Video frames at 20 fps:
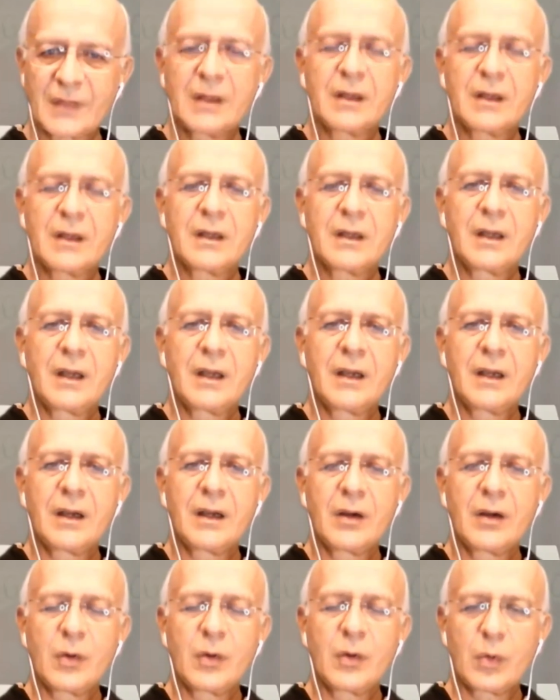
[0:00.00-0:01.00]

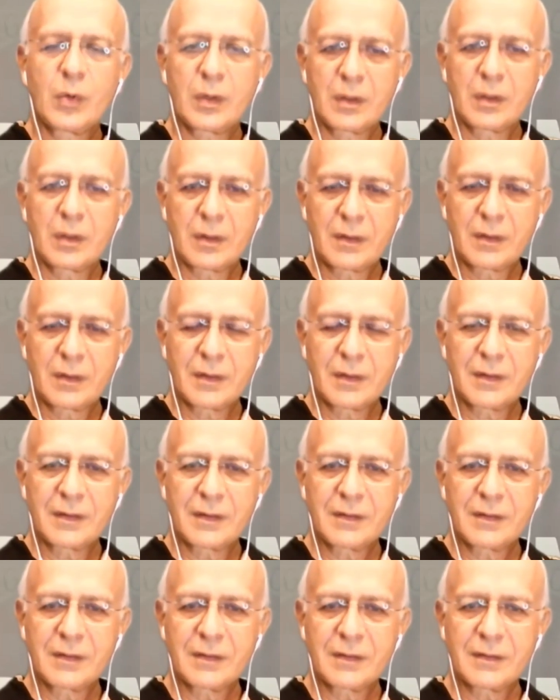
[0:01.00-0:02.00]

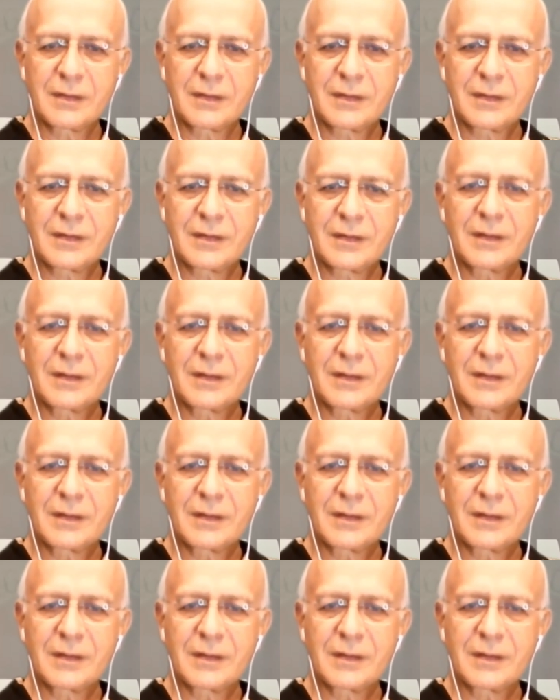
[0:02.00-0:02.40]
No words are spoken by the person on screen.